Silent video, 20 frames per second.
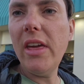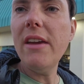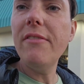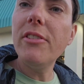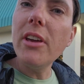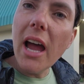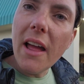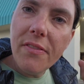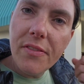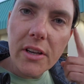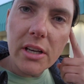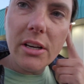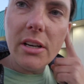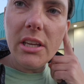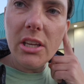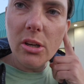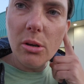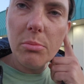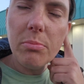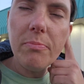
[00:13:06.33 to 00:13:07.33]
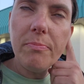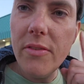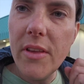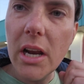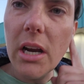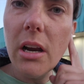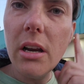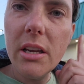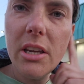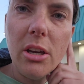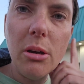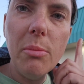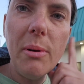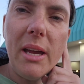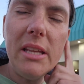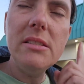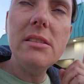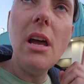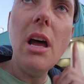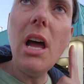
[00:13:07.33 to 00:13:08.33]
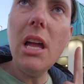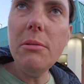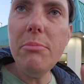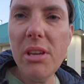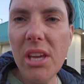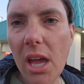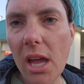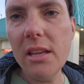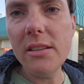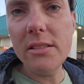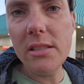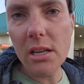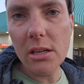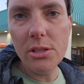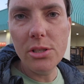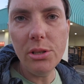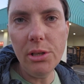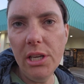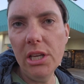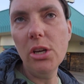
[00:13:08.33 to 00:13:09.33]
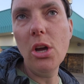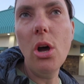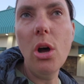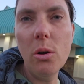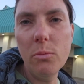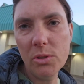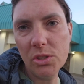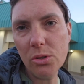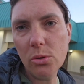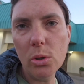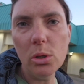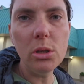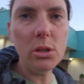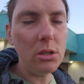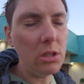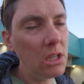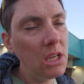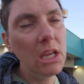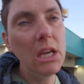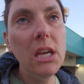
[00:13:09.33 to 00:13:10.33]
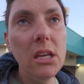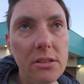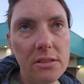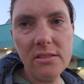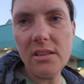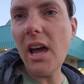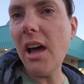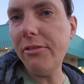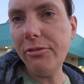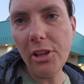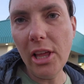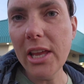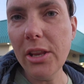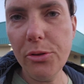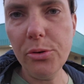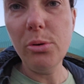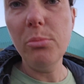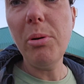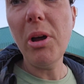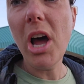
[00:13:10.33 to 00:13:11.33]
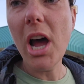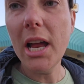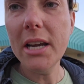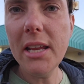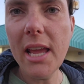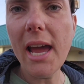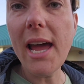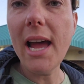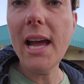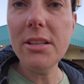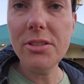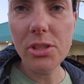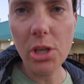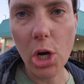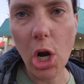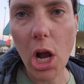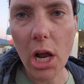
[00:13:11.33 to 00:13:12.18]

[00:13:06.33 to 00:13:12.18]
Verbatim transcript: they've got their ear their earbuds on because they're doing homeschool stuff like through podcasts or